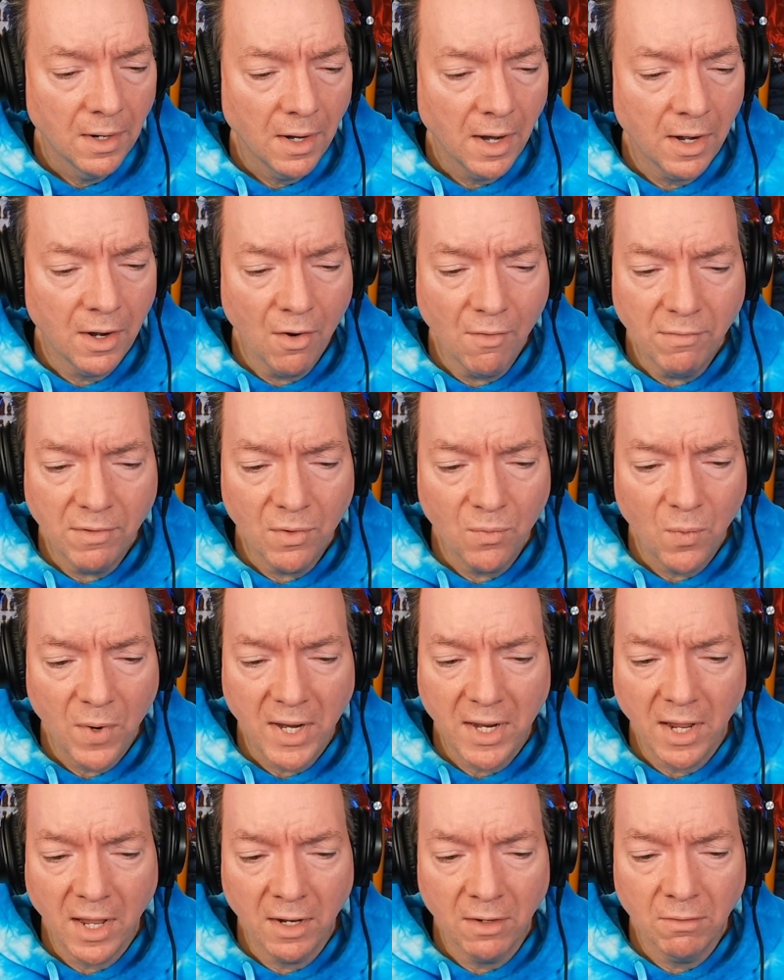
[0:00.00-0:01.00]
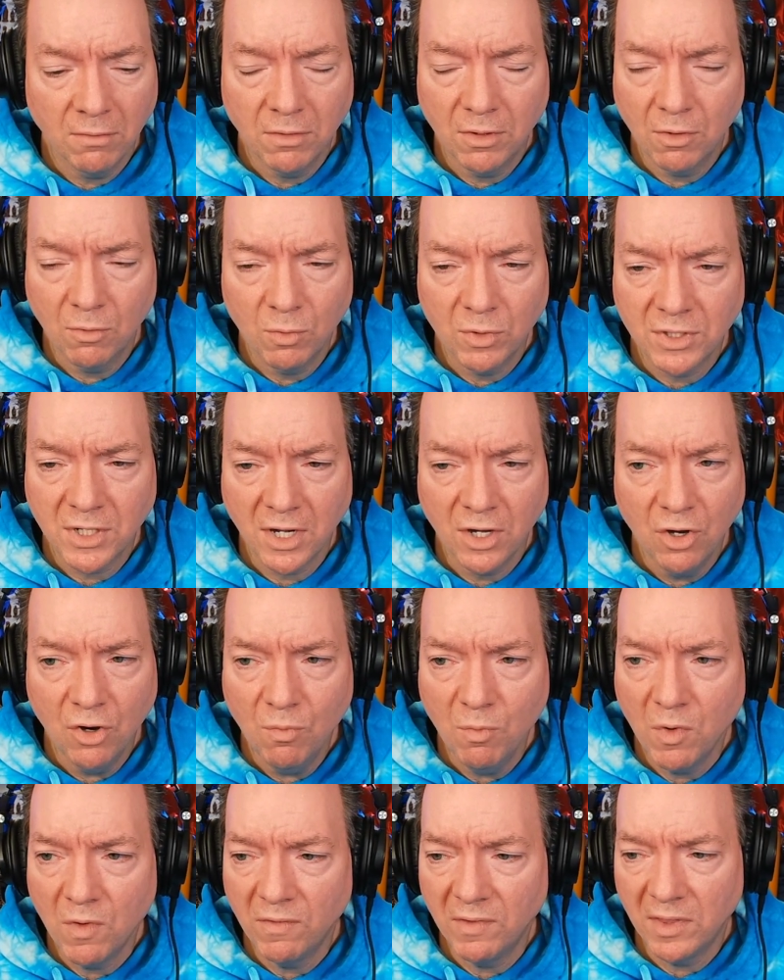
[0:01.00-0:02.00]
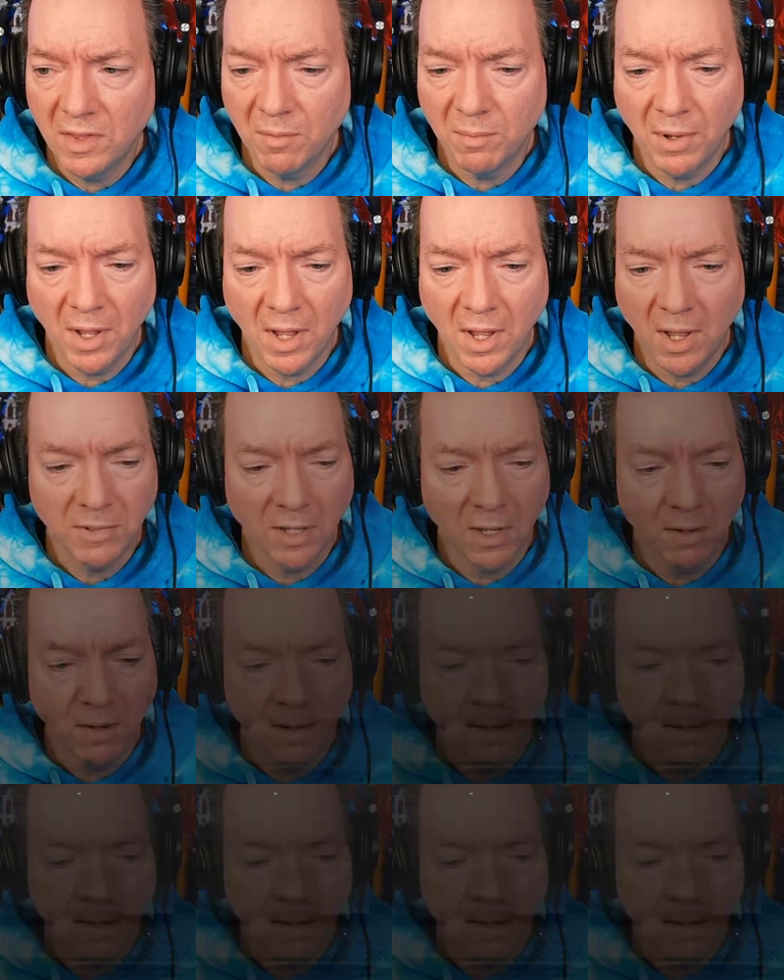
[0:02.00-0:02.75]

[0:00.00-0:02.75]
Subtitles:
And over the weekend, there was a new movie that popped up